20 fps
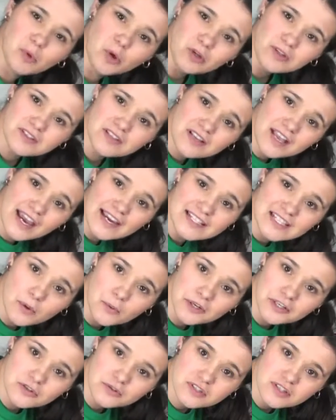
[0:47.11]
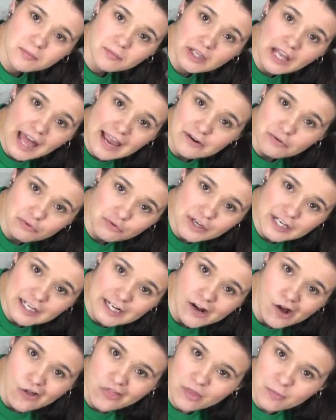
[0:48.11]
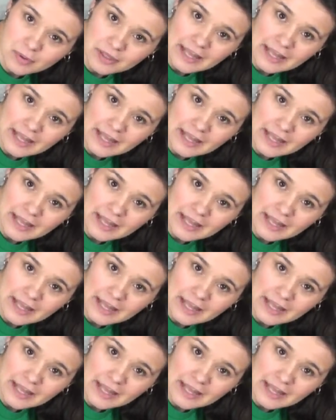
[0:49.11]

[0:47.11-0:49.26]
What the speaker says: of books in case I want to do some light reading on the